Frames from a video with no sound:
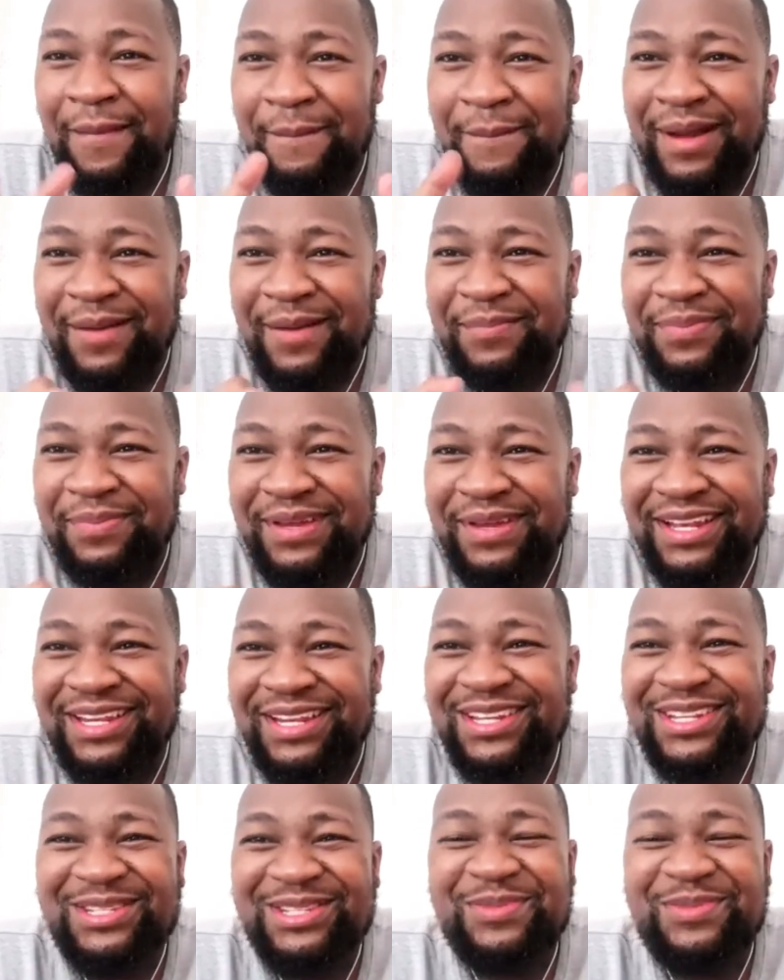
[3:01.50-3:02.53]
bump
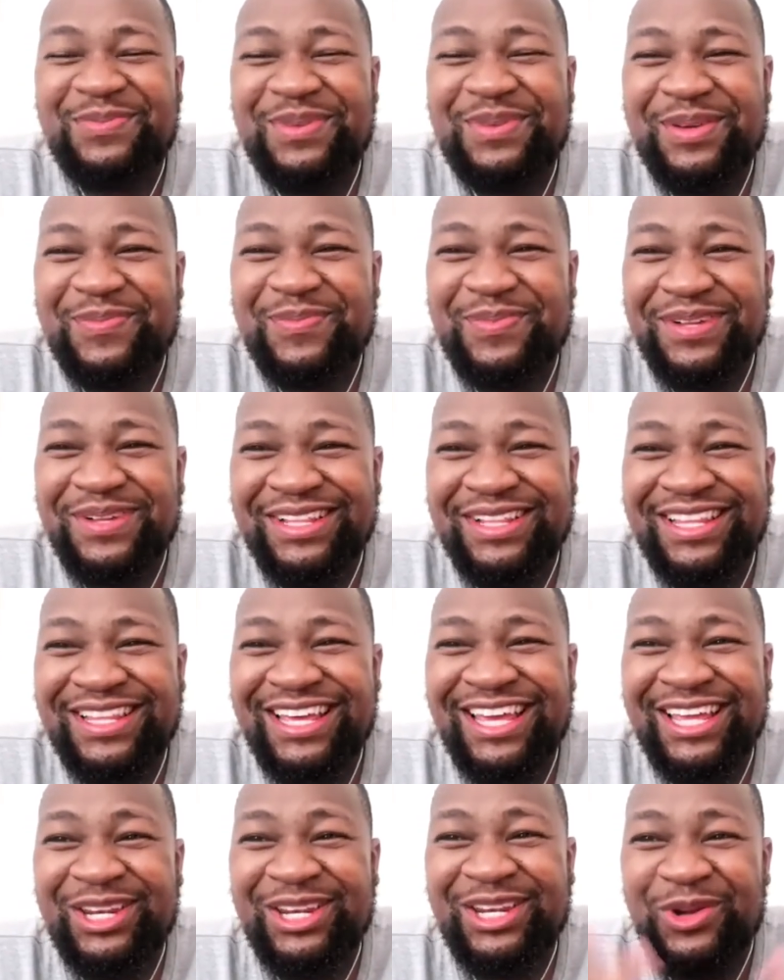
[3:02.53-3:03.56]
into people.
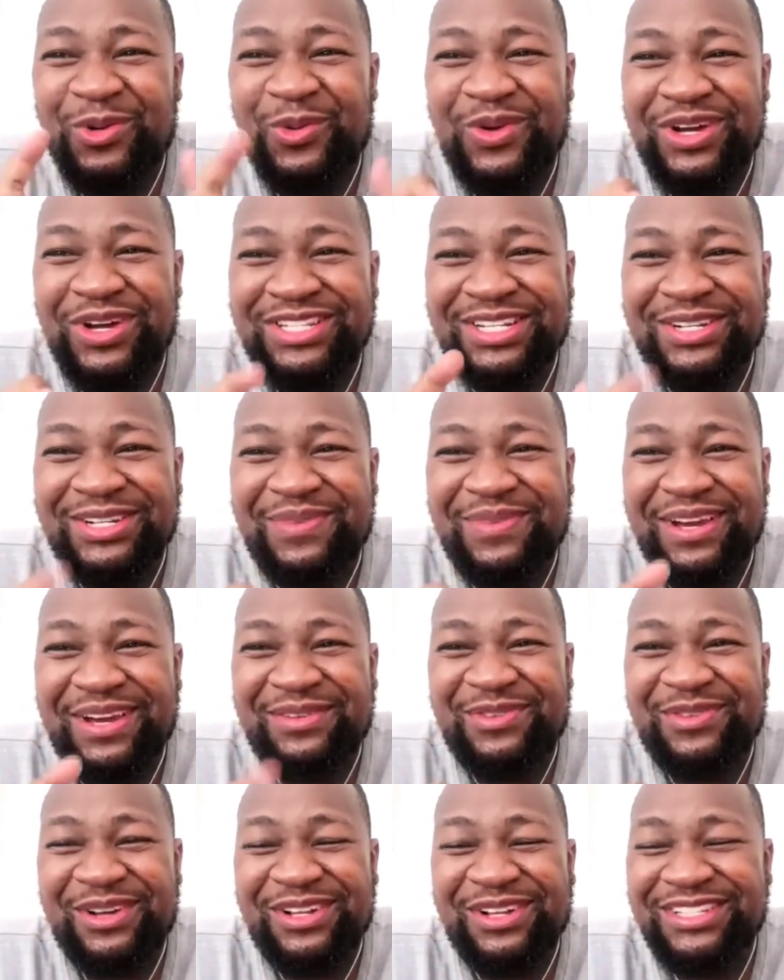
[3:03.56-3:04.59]
It wasn't my
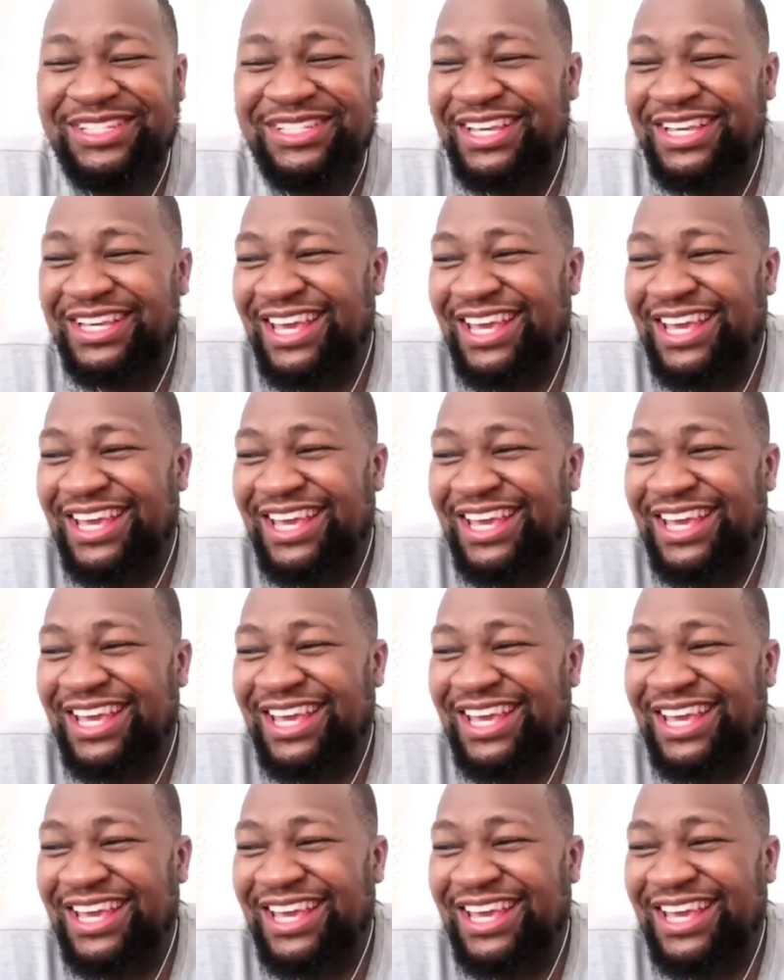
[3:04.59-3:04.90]
fault.